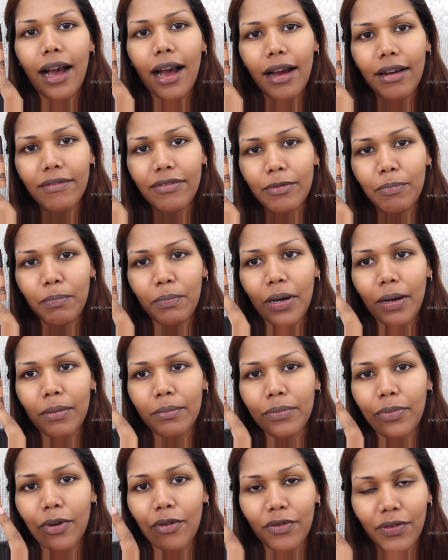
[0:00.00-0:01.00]
half a
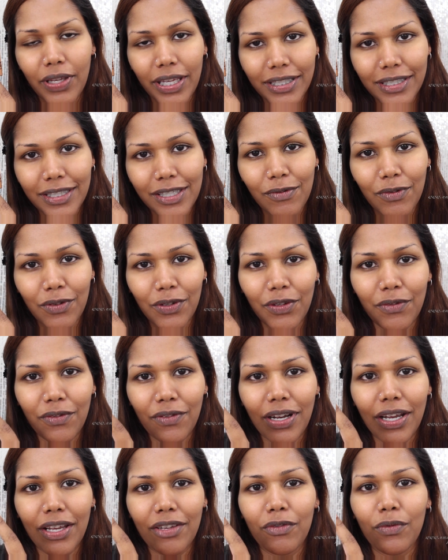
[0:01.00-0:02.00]
pump of
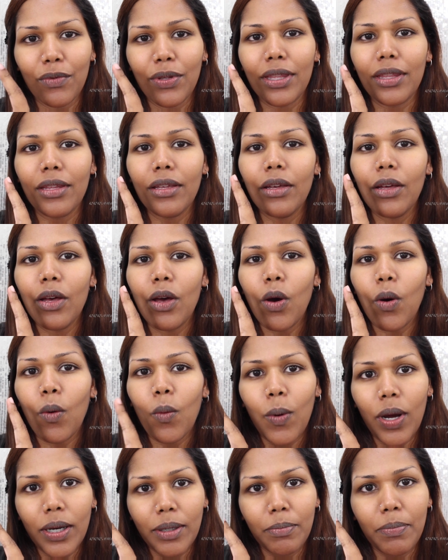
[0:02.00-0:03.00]
NC45 with
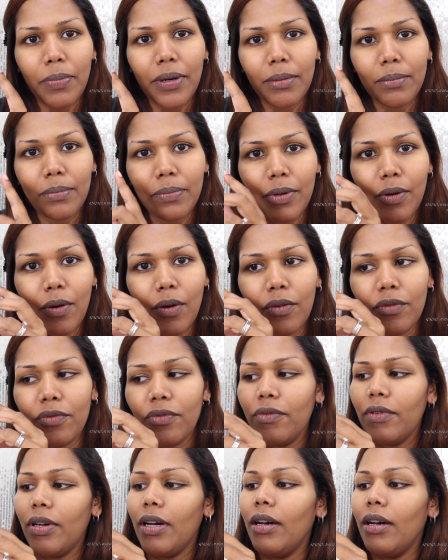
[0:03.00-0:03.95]
one pump of